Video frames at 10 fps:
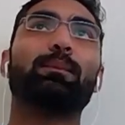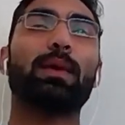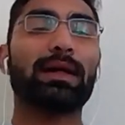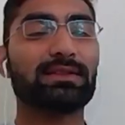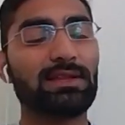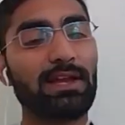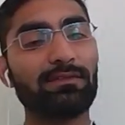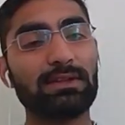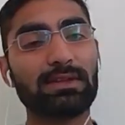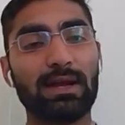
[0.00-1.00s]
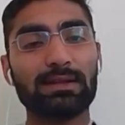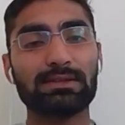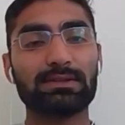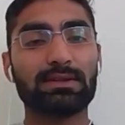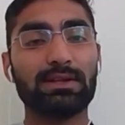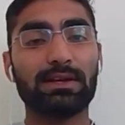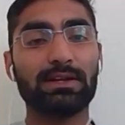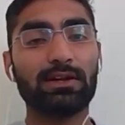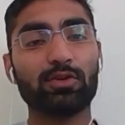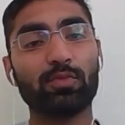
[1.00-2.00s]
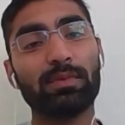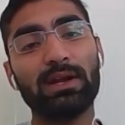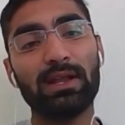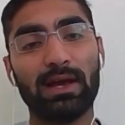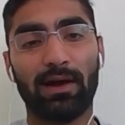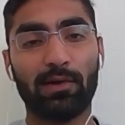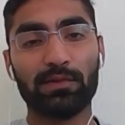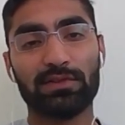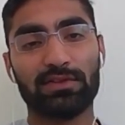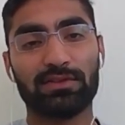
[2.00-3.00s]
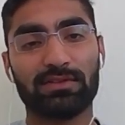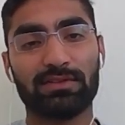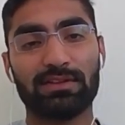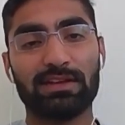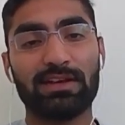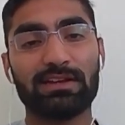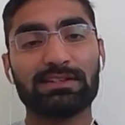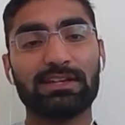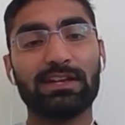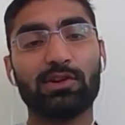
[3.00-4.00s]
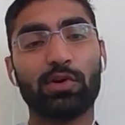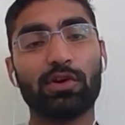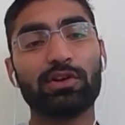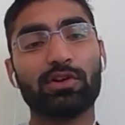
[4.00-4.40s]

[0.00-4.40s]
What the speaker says: past life desires is related to build a house. She don't